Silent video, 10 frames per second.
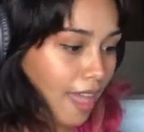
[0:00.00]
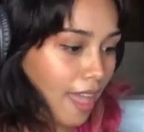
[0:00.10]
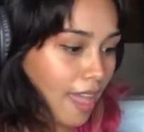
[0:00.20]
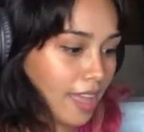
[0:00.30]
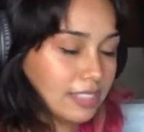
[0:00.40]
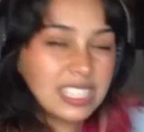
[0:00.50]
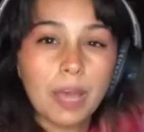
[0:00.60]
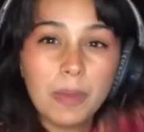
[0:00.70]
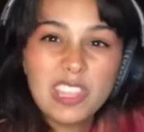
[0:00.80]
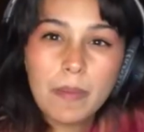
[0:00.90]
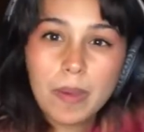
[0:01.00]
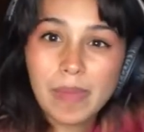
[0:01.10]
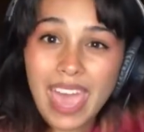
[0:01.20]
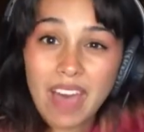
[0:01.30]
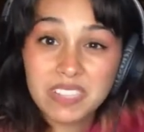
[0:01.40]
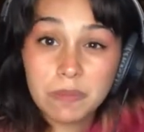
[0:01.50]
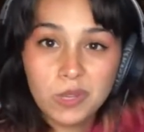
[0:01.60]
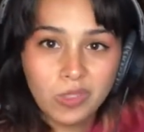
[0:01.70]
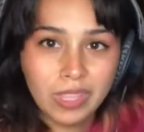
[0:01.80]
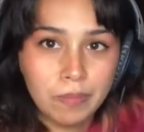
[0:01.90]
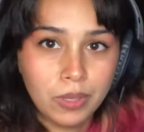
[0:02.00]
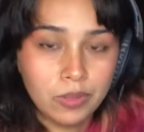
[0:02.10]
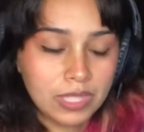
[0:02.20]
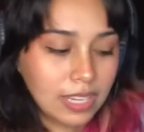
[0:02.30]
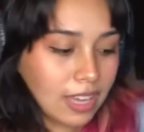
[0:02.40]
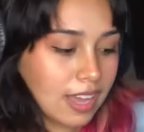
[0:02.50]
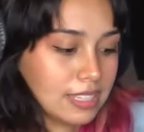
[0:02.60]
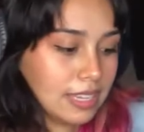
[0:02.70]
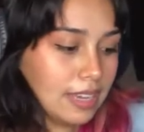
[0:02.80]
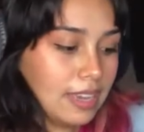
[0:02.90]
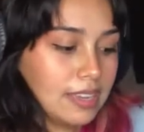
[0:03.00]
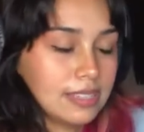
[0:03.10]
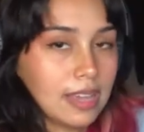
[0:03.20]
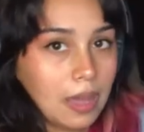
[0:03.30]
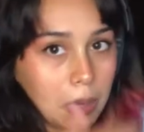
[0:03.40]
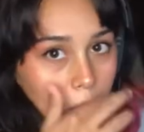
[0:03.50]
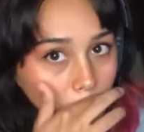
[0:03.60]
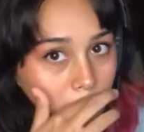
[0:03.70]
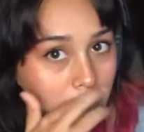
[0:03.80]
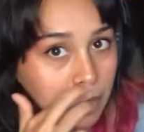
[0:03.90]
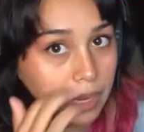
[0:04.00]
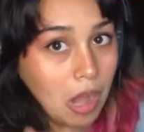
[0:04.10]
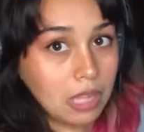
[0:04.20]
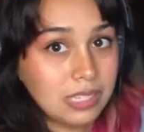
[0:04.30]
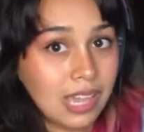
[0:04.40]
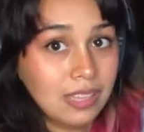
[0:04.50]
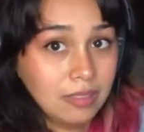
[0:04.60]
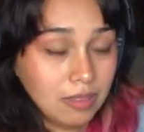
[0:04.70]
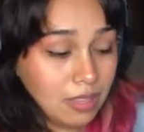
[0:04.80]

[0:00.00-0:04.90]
and some of them I may have to mute the music because it is copyrighted content.